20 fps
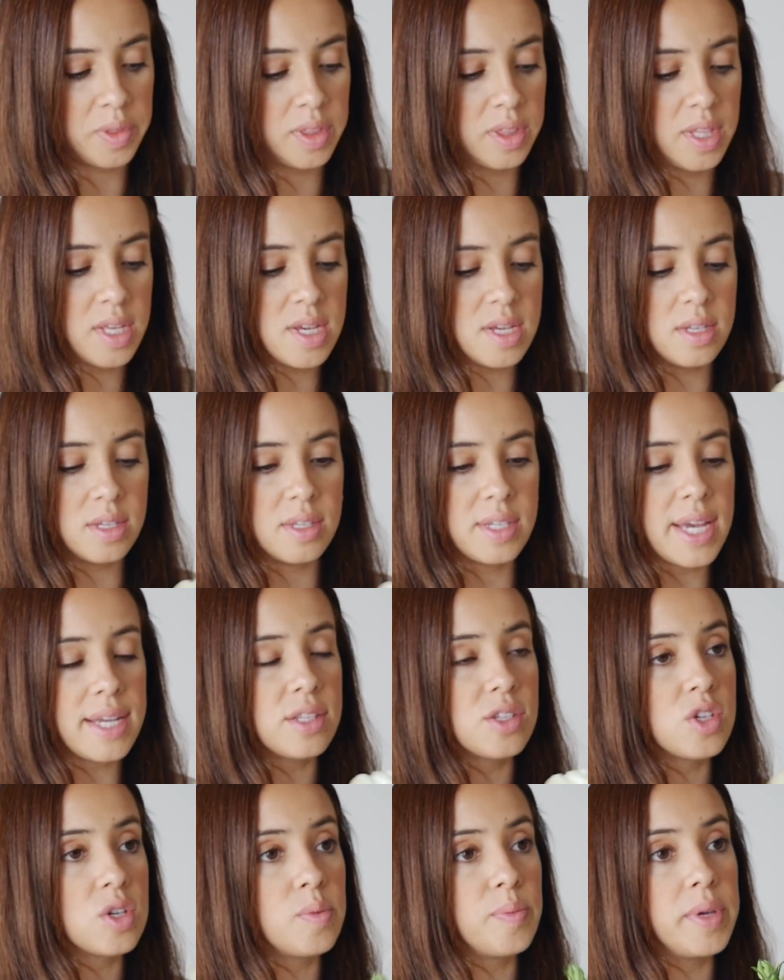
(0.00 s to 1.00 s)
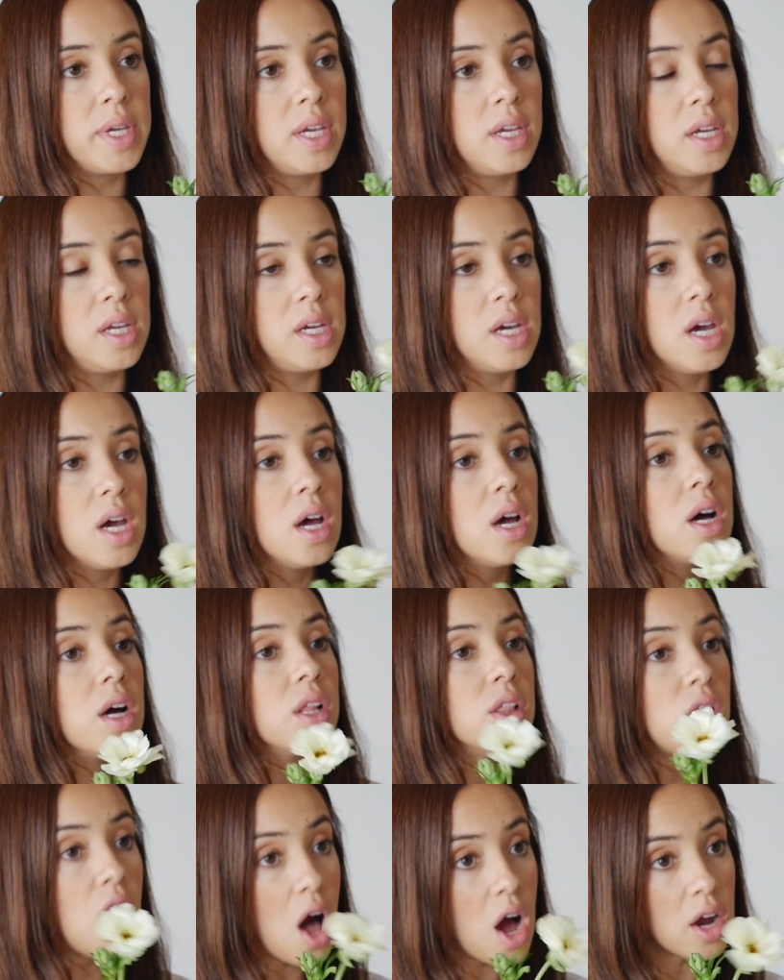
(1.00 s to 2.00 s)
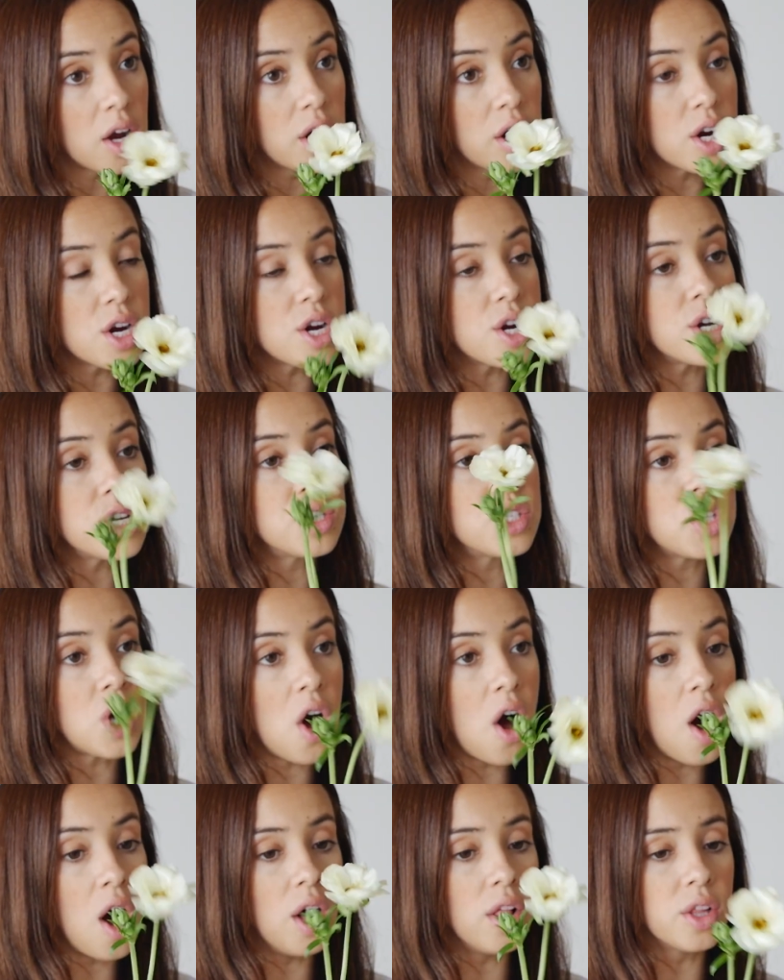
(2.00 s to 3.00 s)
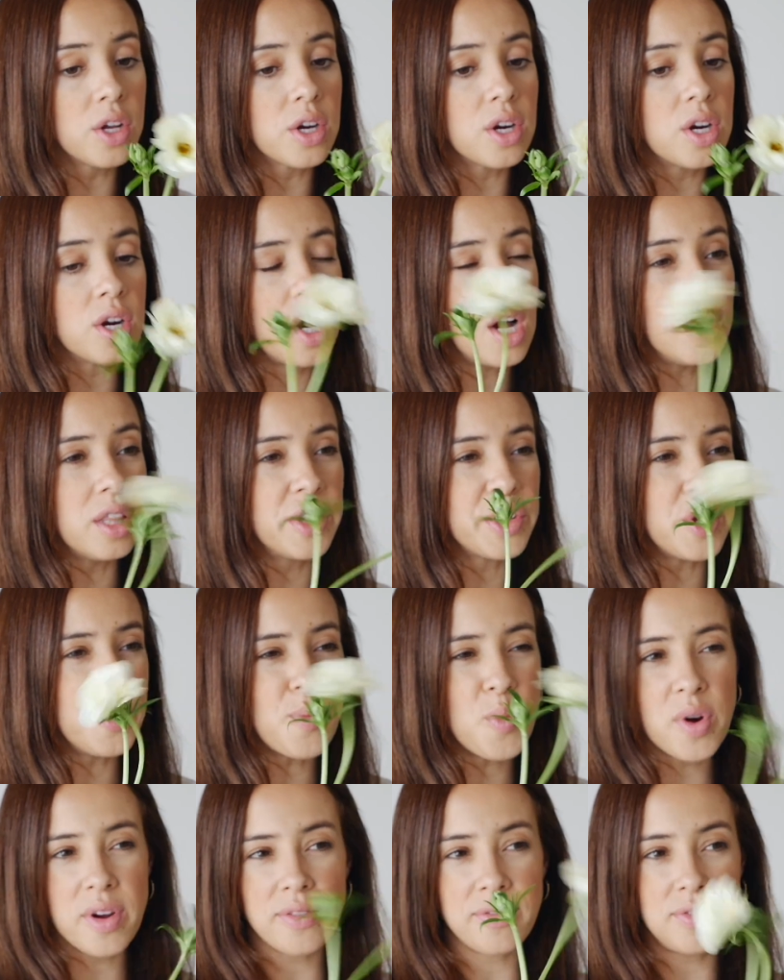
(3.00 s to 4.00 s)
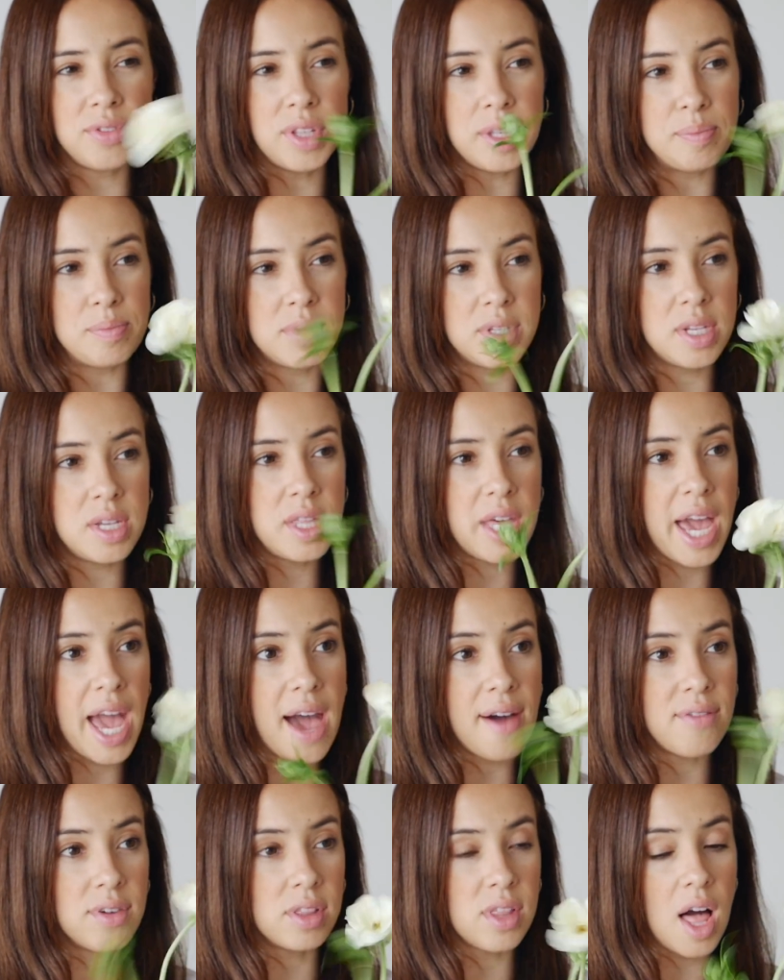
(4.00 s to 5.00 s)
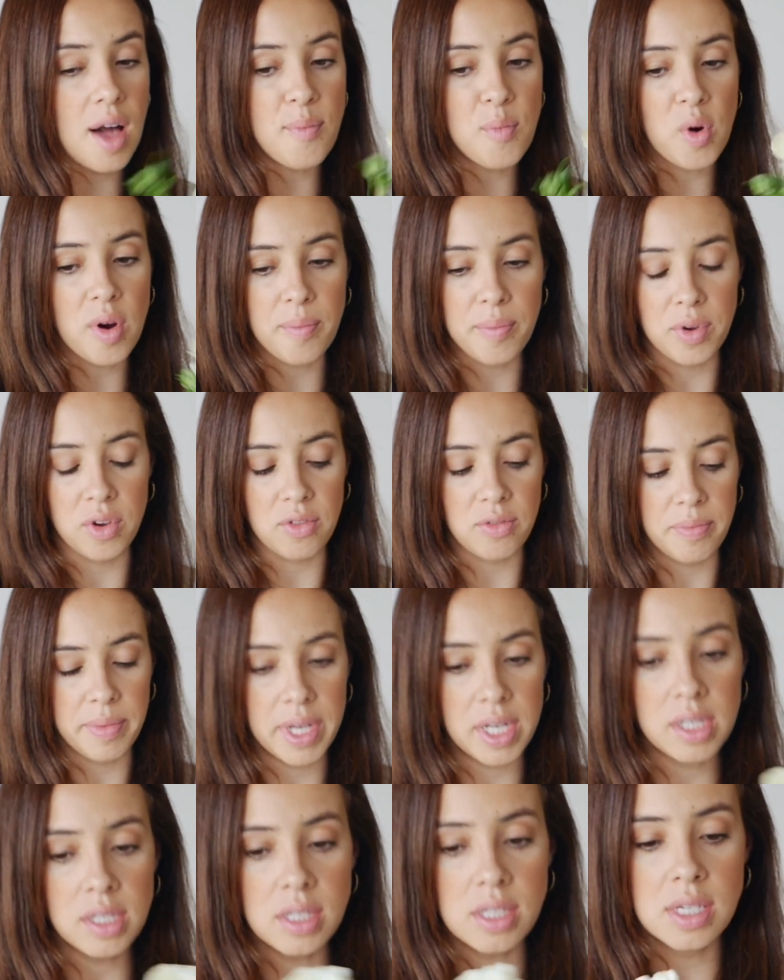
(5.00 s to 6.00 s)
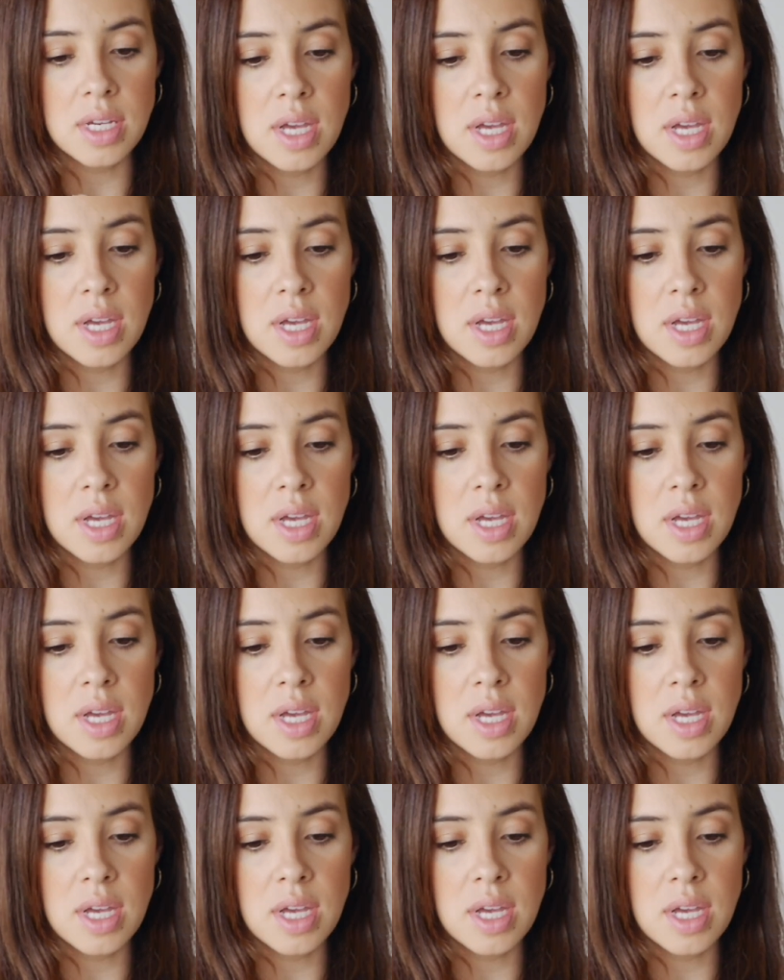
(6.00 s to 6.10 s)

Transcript: These tend to be longer, taller, a little more flimsy. They have a lot more movement.